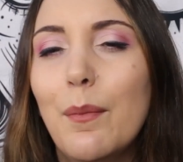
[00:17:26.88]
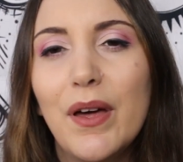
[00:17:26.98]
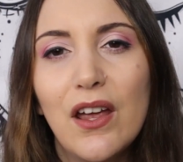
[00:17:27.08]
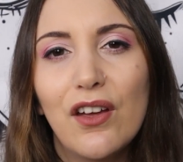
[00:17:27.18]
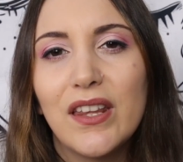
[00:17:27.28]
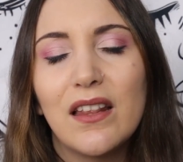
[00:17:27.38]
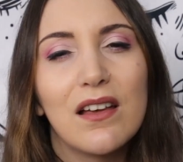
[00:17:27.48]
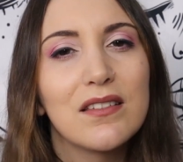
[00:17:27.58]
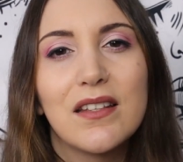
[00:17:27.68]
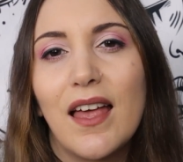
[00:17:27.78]
but it only
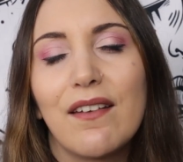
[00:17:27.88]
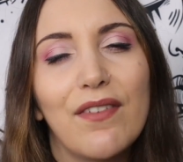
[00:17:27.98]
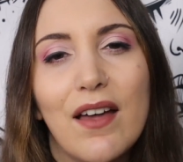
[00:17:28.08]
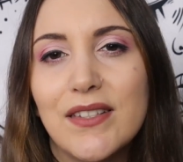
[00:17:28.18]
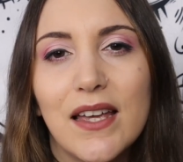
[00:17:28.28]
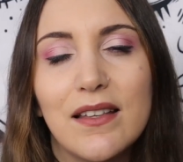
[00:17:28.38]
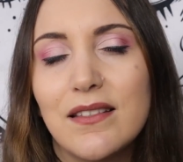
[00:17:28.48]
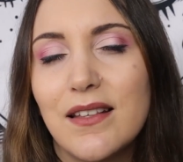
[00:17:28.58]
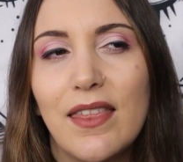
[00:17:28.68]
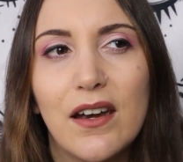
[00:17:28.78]
lasted like 5
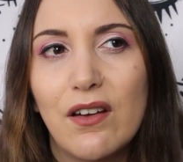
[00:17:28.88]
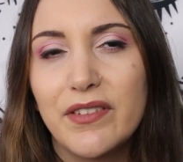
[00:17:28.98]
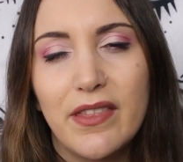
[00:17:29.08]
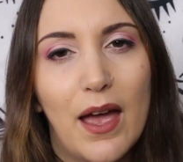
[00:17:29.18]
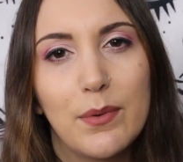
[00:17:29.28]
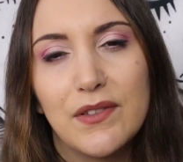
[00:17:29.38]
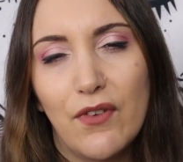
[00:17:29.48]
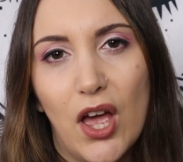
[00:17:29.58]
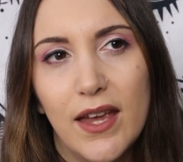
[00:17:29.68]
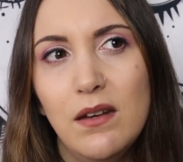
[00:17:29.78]
seconds. And then after that, it was
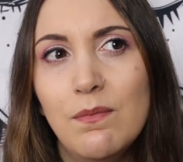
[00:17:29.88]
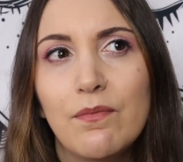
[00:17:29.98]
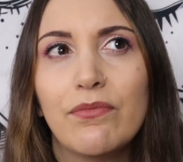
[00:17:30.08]
fine.